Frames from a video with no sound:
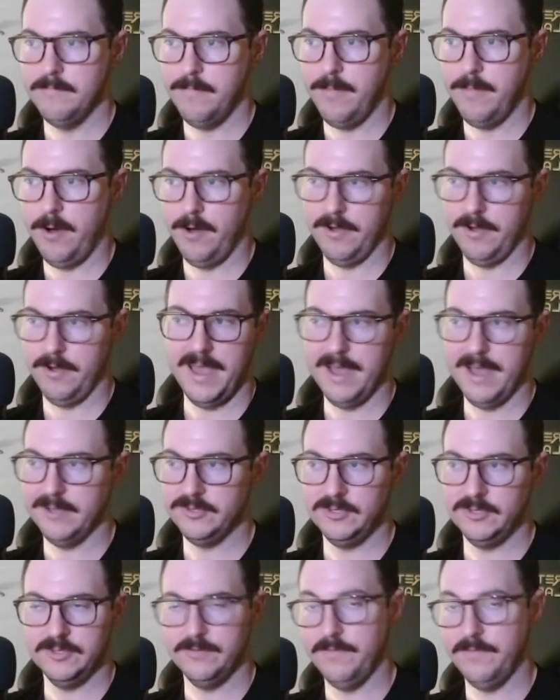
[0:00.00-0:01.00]

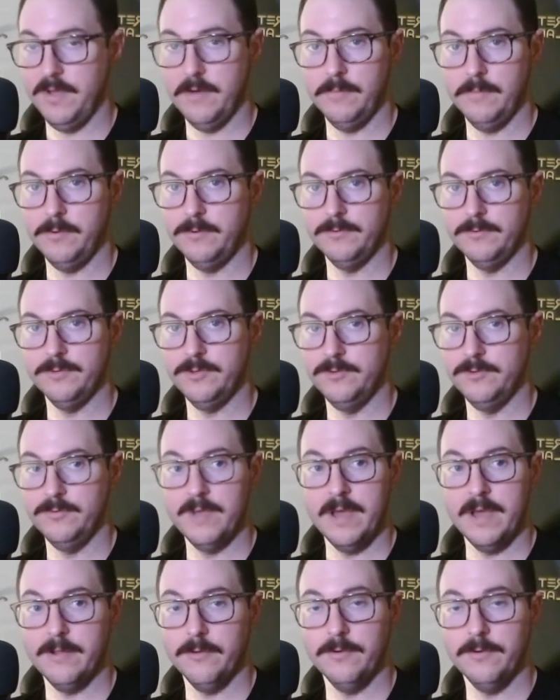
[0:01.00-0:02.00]
podcast is available to
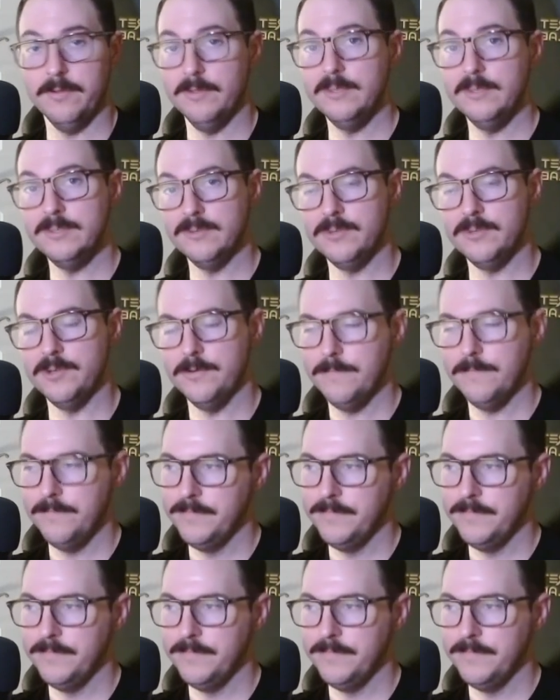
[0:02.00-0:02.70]
download and listen to.